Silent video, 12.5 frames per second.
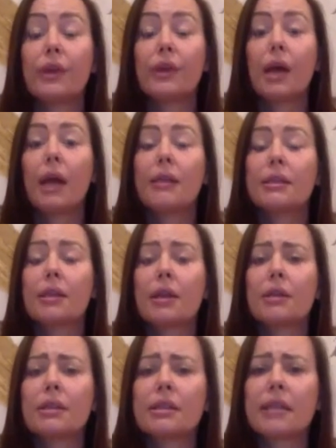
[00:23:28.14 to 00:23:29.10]
and
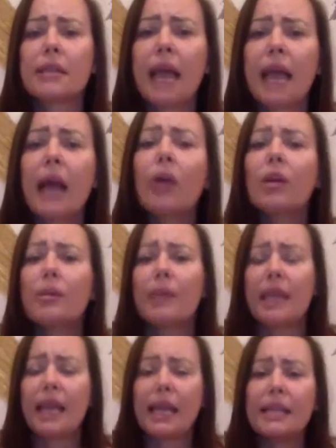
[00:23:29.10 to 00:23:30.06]
start to say, hang on a
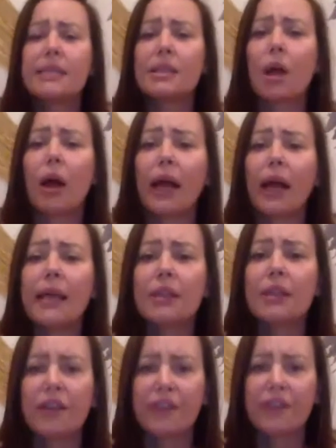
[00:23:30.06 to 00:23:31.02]
minute, inside,
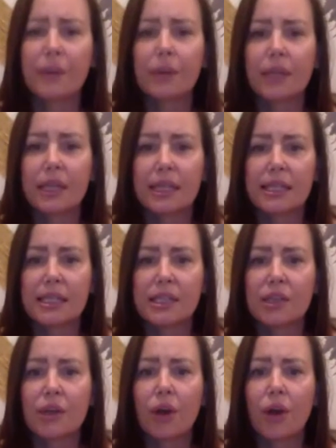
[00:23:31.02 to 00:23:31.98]
I feel that this is a
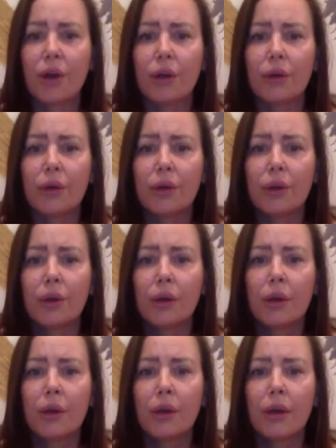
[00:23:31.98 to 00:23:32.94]
no.
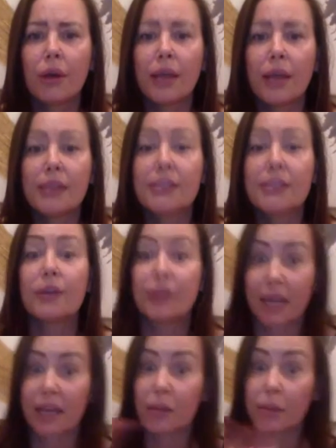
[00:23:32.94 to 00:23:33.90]
And so
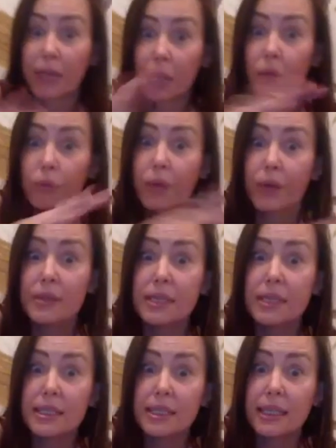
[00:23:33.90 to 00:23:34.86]
that can be a whole
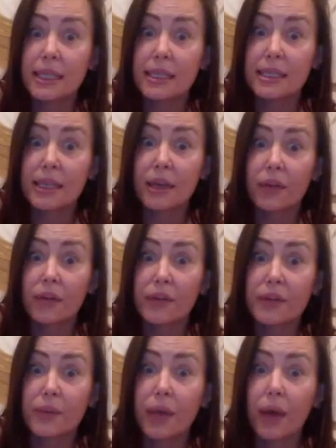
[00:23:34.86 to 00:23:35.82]
process in itself
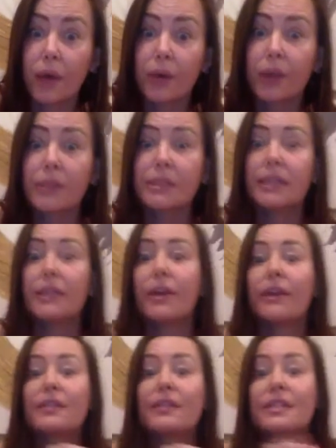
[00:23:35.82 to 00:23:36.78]
as well, because then you
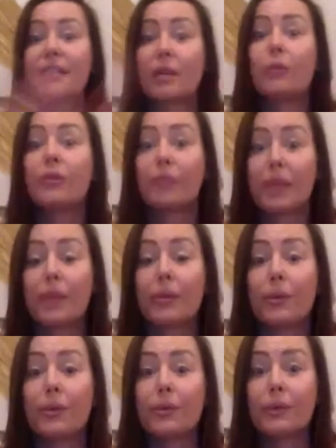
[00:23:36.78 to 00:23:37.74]
have to deal with
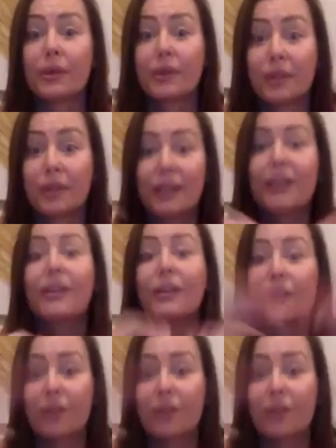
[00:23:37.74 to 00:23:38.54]
people, you know,